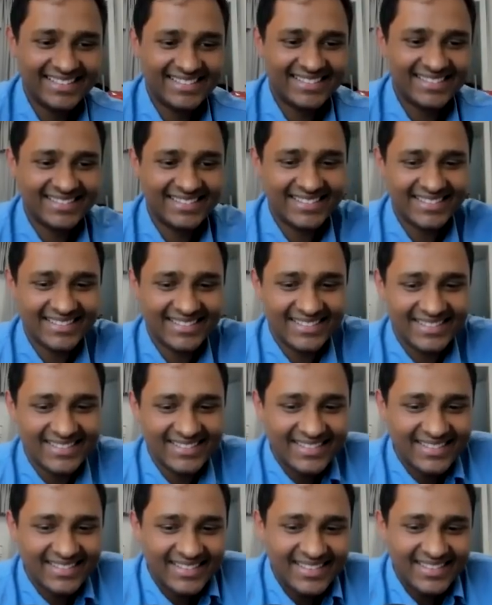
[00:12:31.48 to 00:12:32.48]

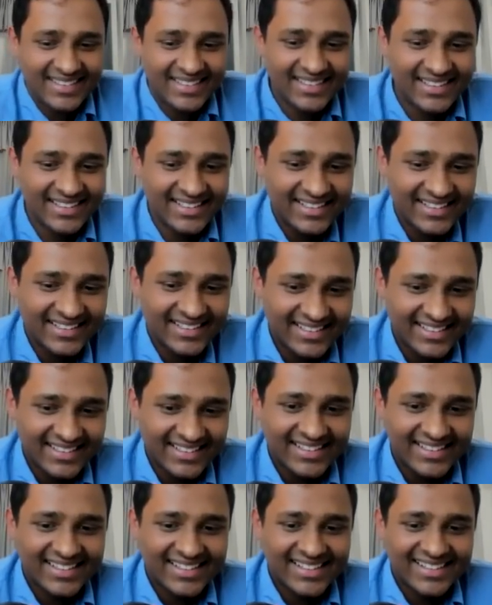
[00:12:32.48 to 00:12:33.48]

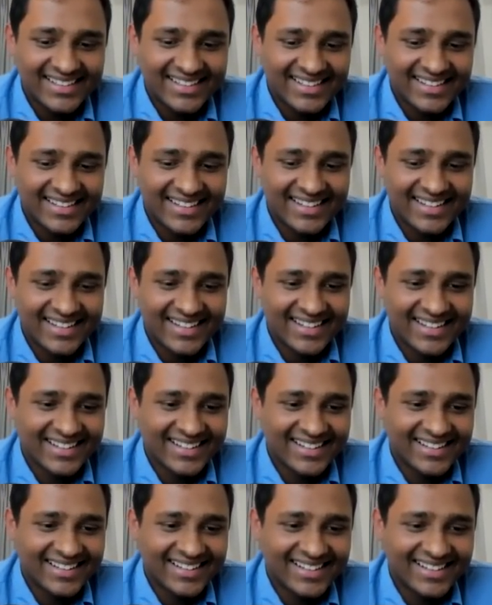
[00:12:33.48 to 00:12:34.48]

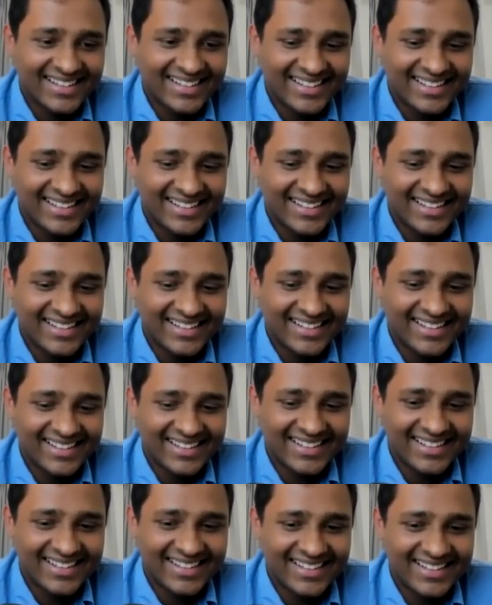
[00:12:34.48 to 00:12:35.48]

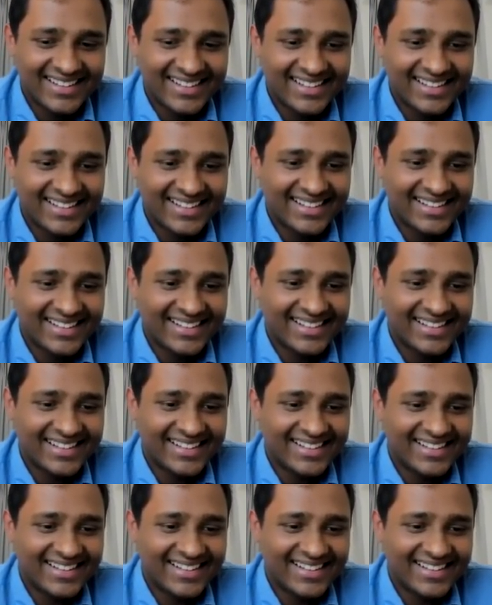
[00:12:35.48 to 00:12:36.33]
(silent)